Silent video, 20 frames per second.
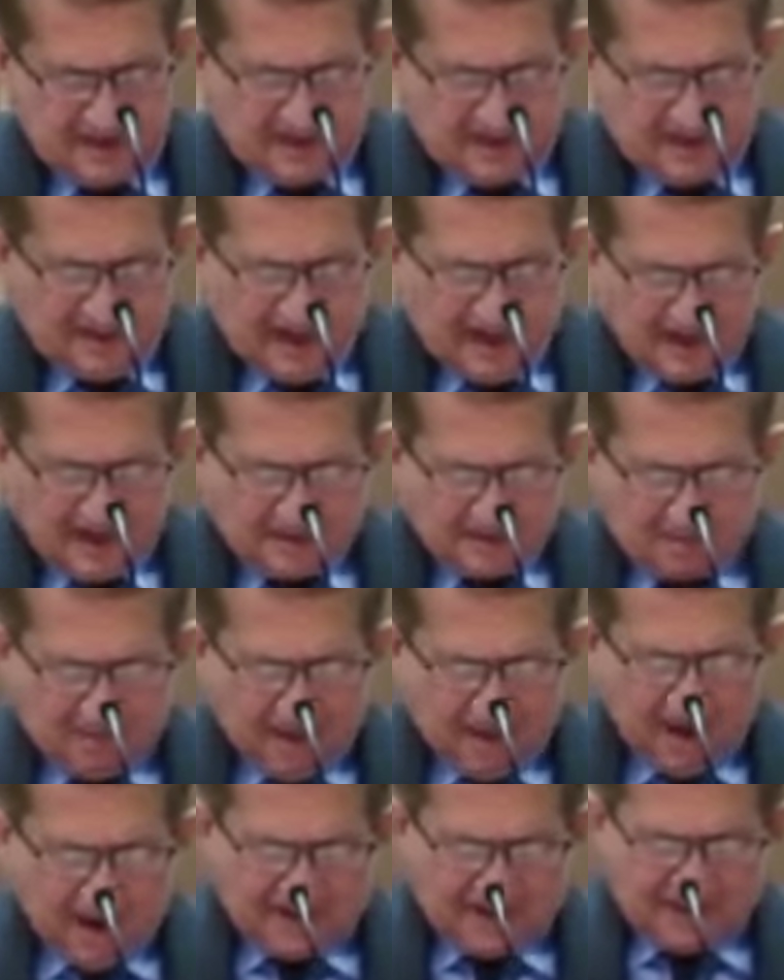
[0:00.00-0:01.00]
that
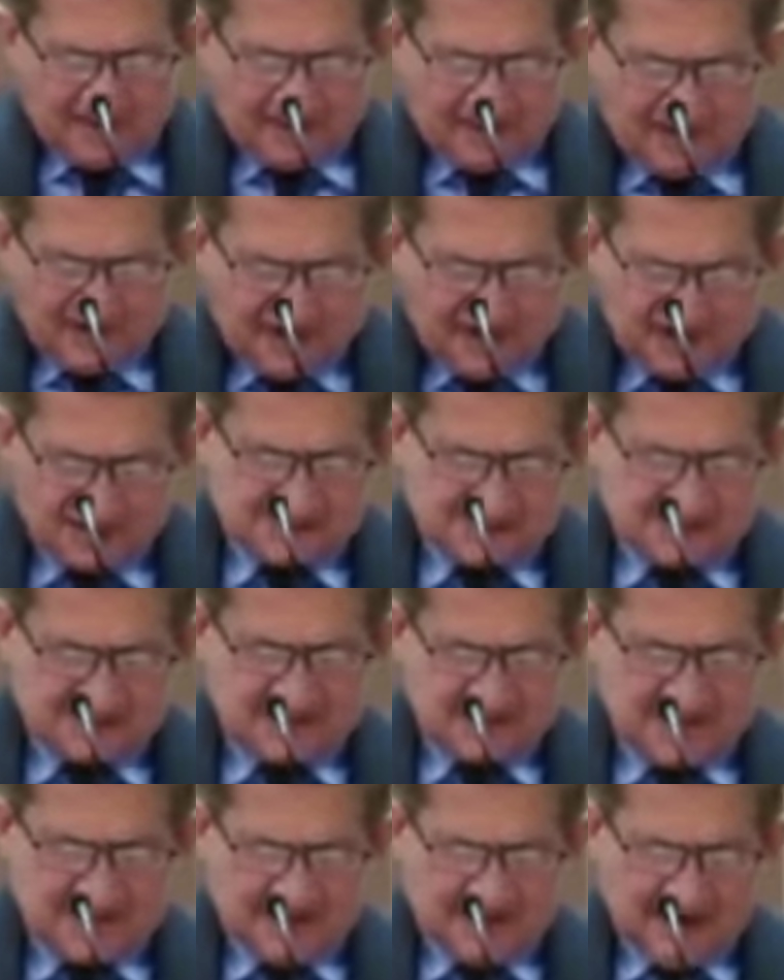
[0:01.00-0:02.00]
by these
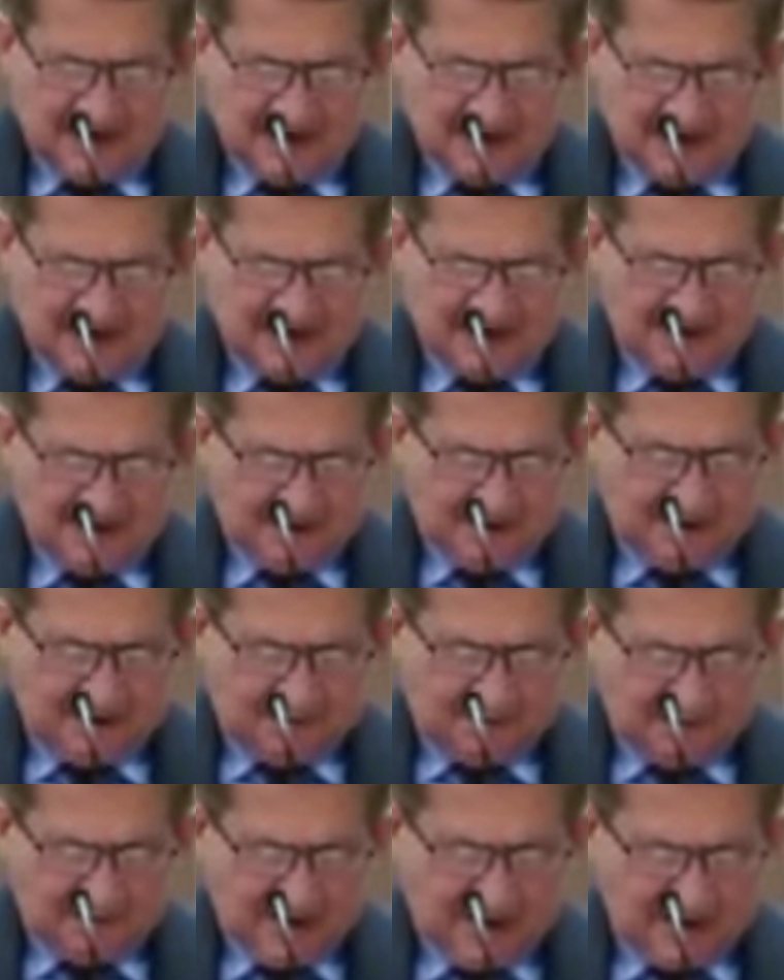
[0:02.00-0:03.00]
ye
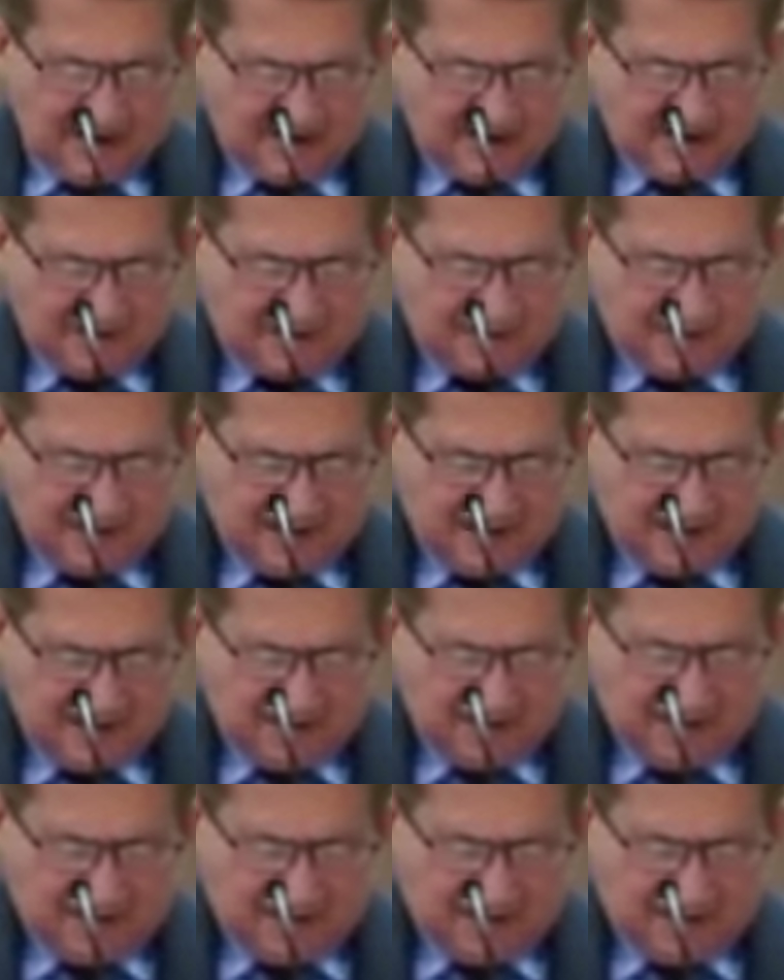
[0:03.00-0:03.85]
might be